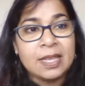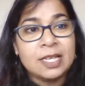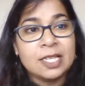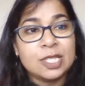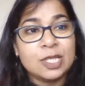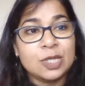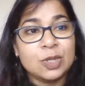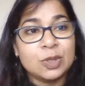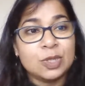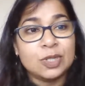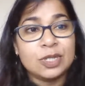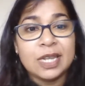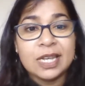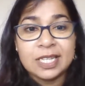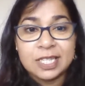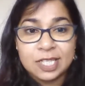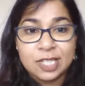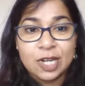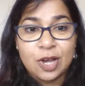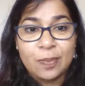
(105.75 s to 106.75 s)
So
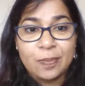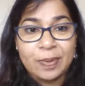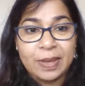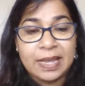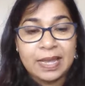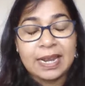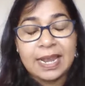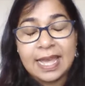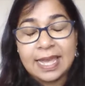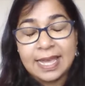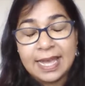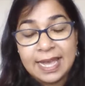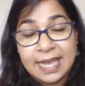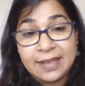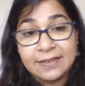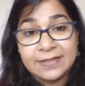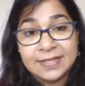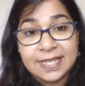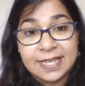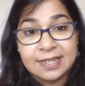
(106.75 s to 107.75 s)
today's topic, like I
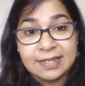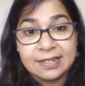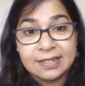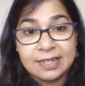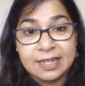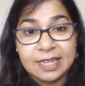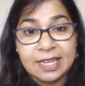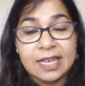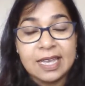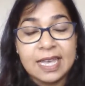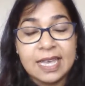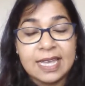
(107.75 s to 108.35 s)
have said earlier,